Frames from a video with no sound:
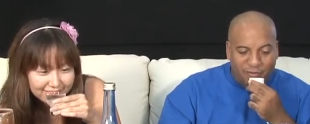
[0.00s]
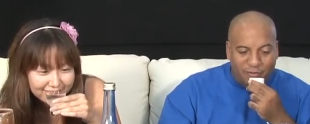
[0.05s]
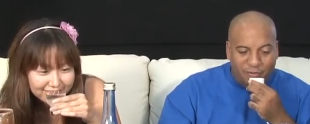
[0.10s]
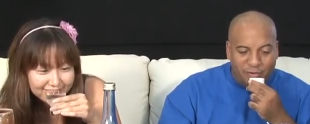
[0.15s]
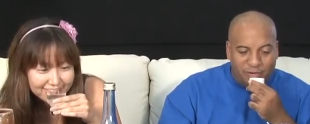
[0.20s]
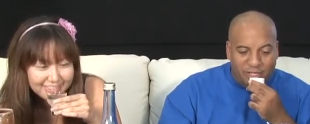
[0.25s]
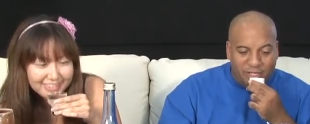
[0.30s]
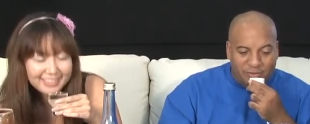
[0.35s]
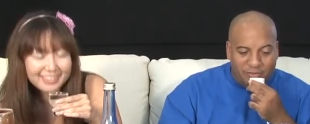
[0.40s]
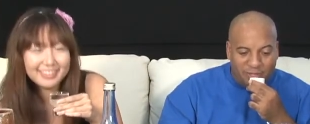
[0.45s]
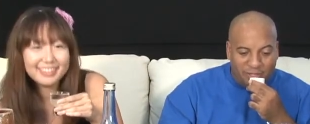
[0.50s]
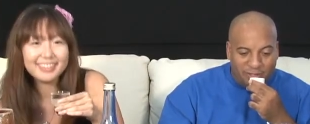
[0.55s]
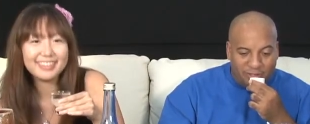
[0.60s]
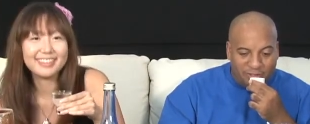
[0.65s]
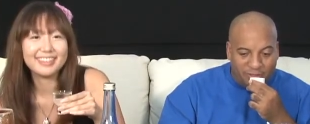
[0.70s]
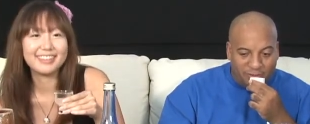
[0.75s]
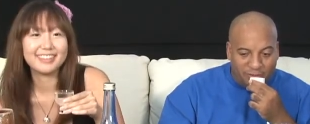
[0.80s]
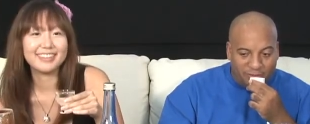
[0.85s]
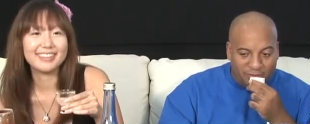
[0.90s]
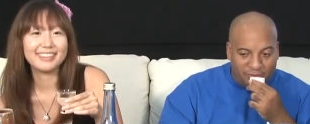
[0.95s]
Speaker 1: fruity smell,
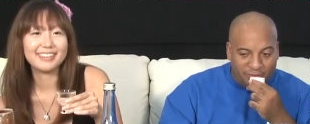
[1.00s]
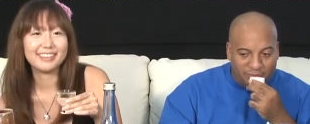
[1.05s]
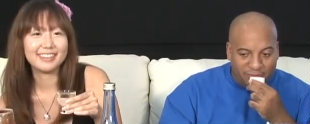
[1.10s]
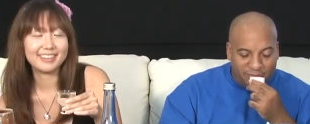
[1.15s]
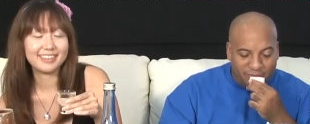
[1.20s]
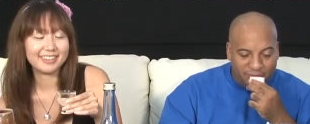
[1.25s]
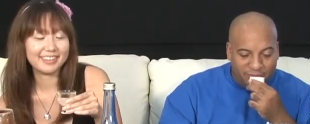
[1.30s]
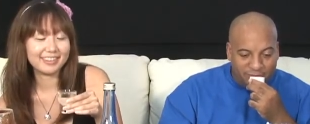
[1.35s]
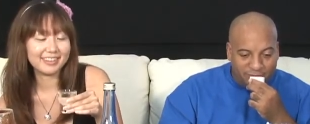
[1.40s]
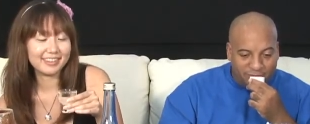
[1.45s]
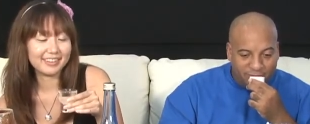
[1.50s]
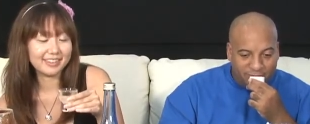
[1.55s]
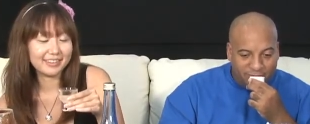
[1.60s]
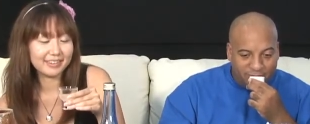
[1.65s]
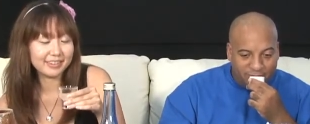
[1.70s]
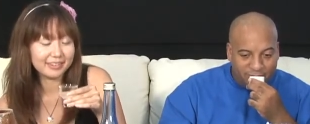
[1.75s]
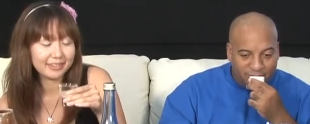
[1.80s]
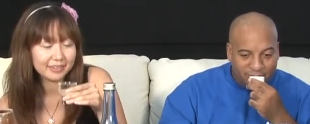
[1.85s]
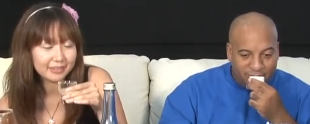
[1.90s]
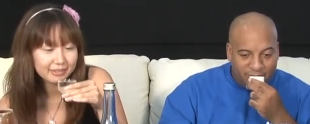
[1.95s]
too.
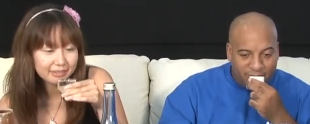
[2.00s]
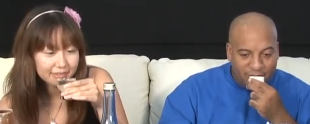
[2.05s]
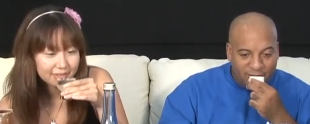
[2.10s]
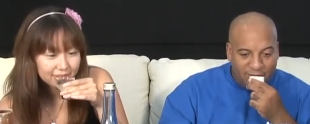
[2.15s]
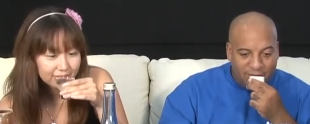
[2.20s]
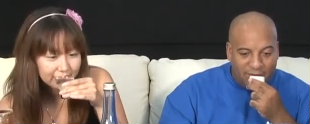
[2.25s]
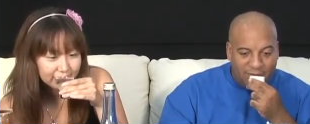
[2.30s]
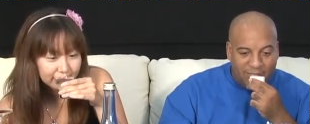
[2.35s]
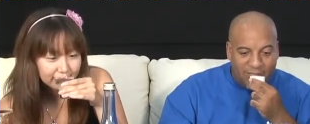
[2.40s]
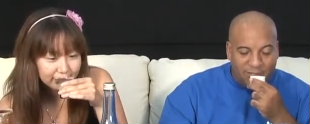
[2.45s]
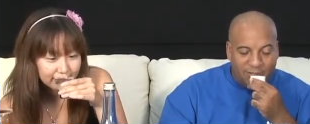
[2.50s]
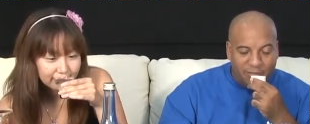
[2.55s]
Like